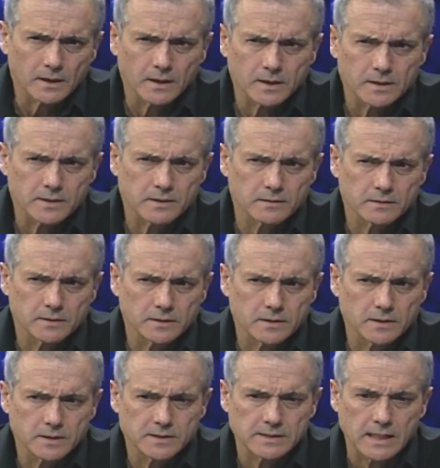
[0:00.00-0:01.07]
uh,
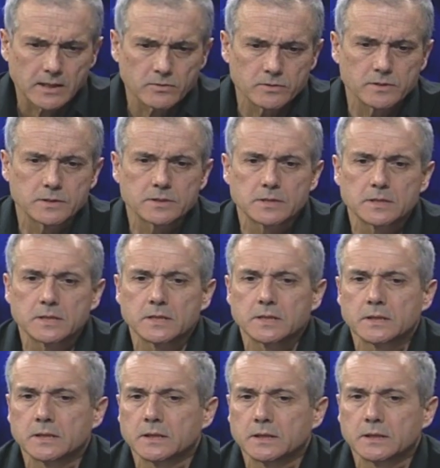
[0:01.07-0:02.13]
sounds
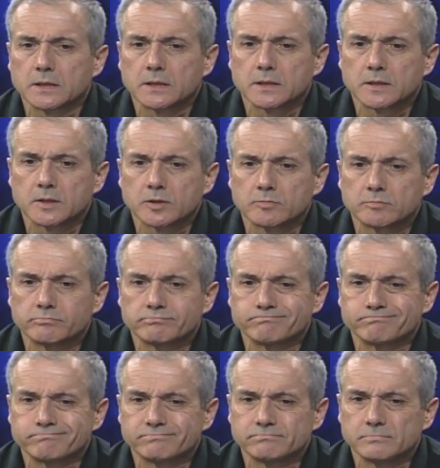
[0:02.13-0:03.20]
uh, uh,
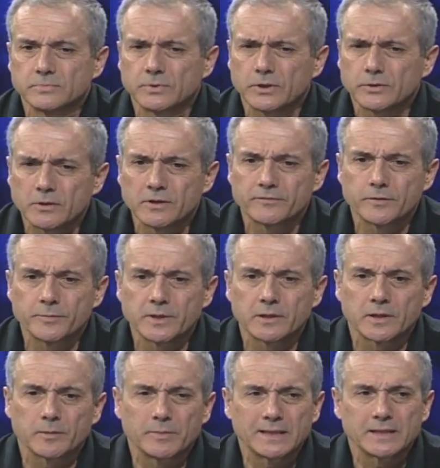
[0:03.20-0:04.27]
not only
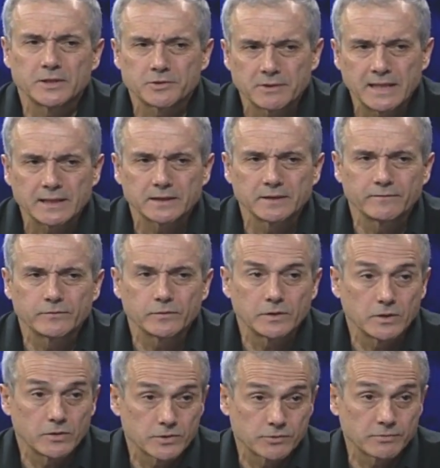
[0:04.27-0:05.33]
familiar, but attractive to
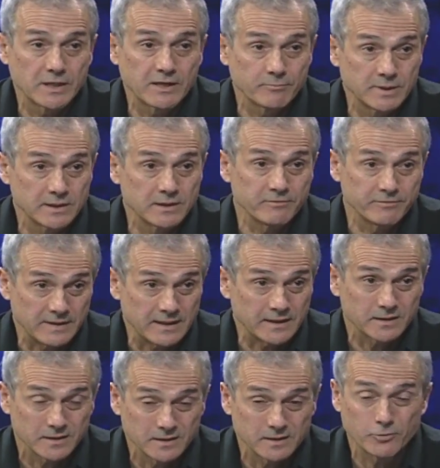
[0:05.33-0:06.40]
those who have been, in
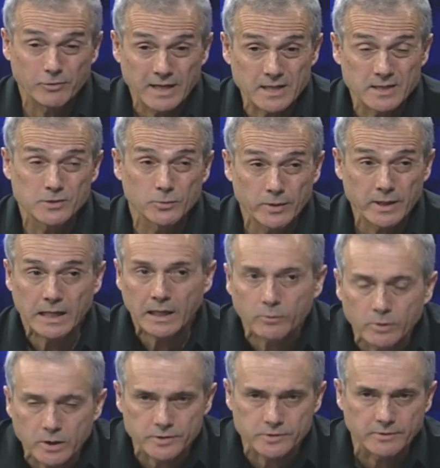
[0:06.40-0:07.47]
fact, uh, raised the way I
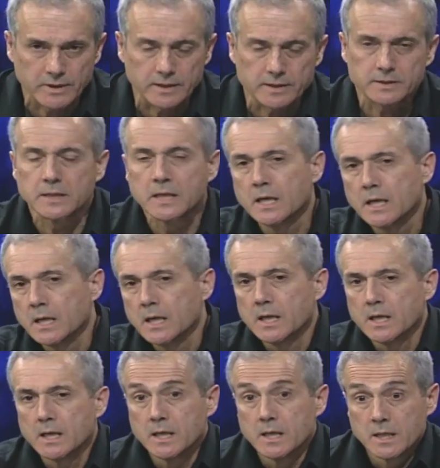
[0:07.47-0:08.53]
was raised.
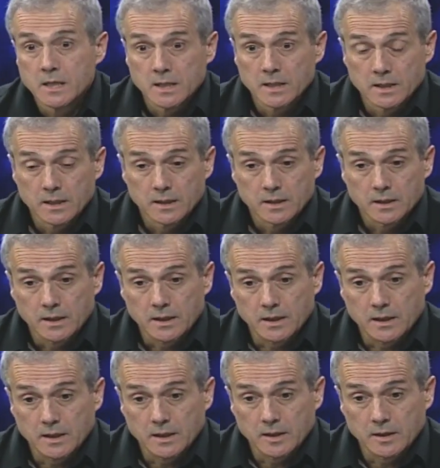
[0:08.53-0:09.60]

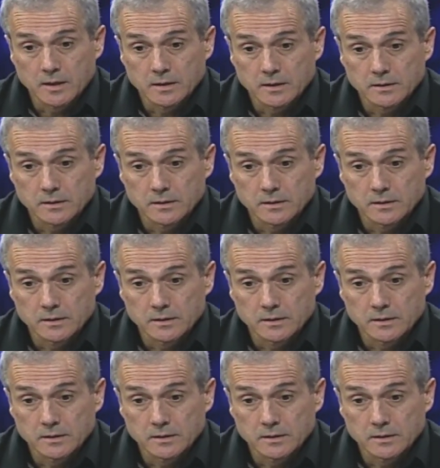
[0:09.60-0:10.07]
Uh,